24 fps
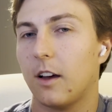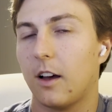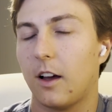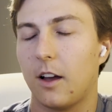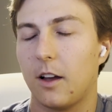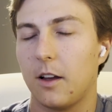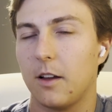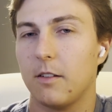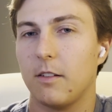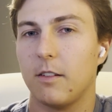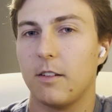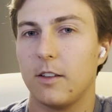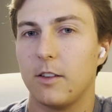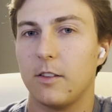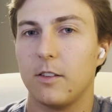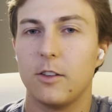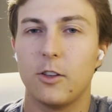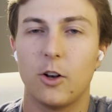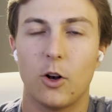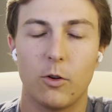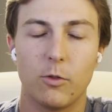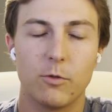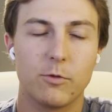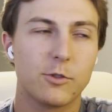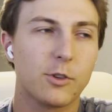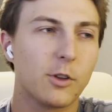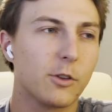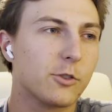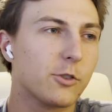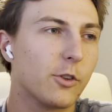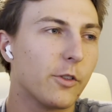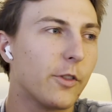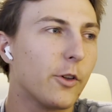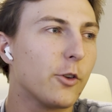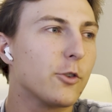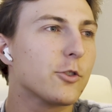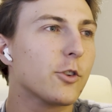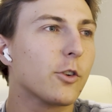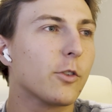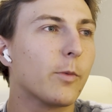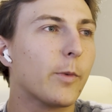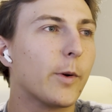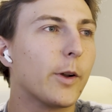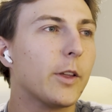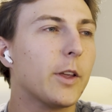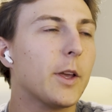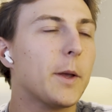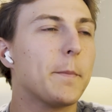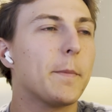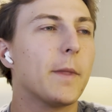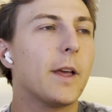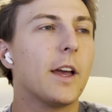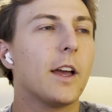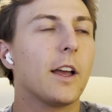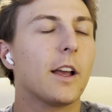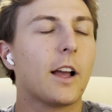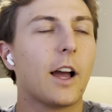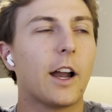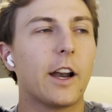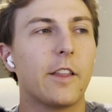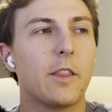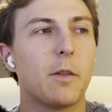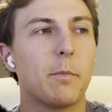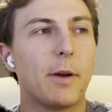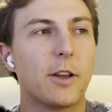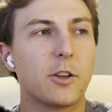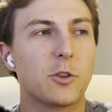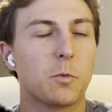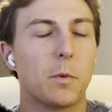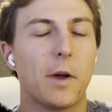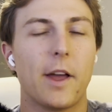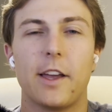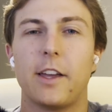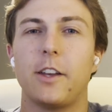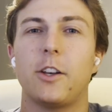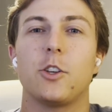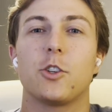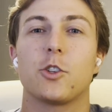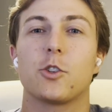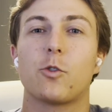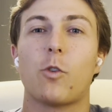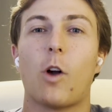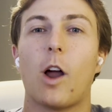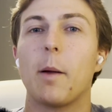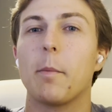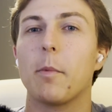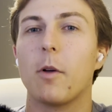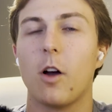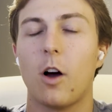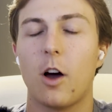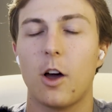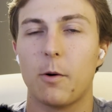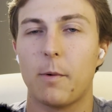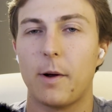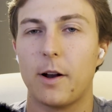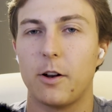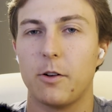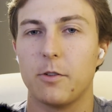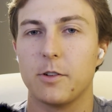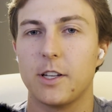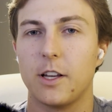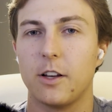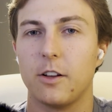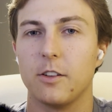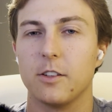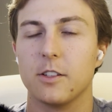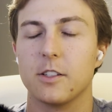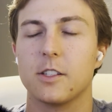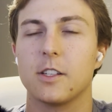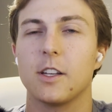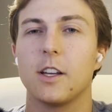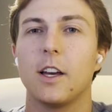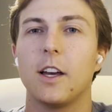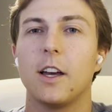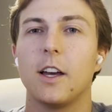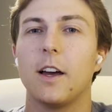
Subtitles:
So those are really kind of the best way I could describe Conrad Hotels.